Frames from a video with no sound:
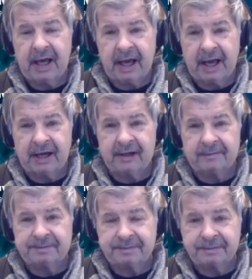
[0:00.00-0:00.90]
and
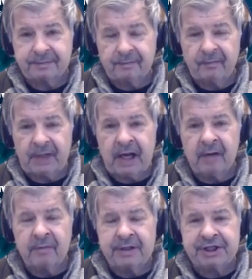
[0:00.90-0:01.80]

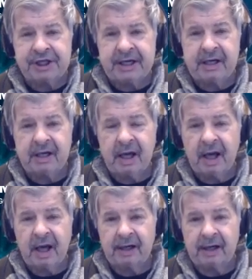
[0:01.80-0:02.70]
a machine,
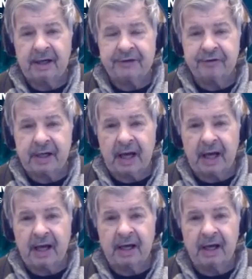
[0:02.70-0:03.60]
an electric
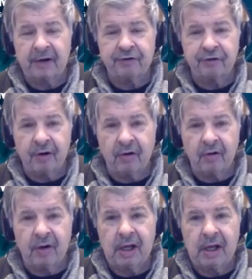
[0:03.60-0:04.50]
eye, a
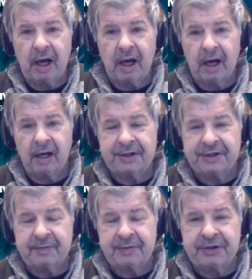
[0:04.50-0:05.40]
drone, a
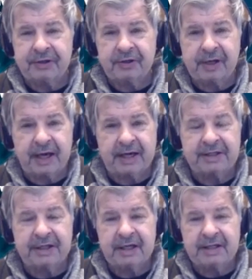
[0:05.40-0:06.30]
temperature
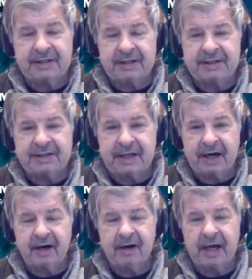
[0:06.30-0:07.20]
gauge sits
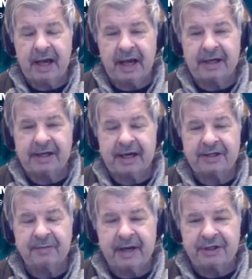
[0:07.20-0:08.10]
there and
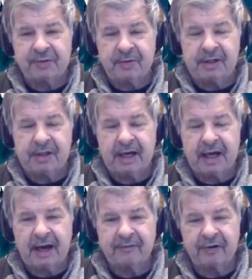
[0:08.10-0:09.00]
takes measurement
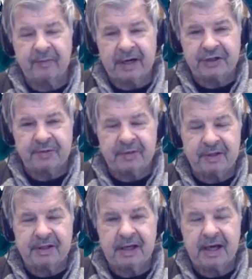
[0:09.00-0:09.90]
after
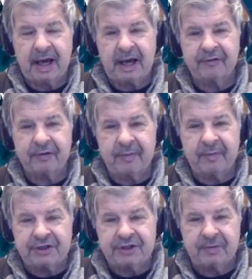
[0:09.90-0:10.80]
measurement after
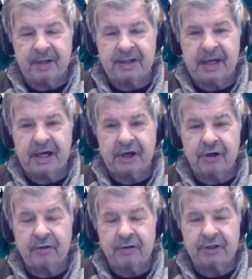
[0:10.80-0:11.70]
measurement,
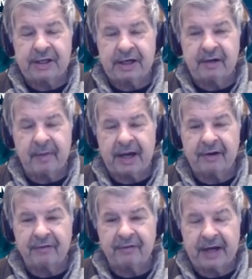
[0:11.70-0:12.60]
usually in a
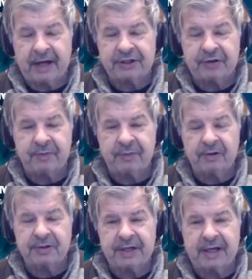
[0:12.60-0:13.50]
manufacturing
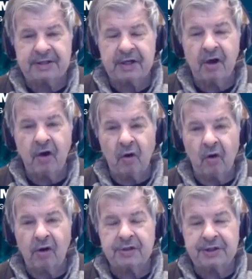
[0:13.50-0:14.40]
process
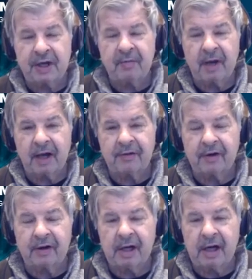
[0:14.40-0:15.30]
or some
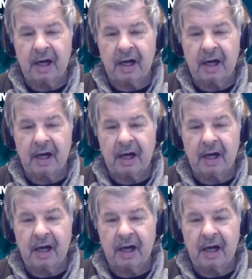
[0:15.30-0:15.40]
other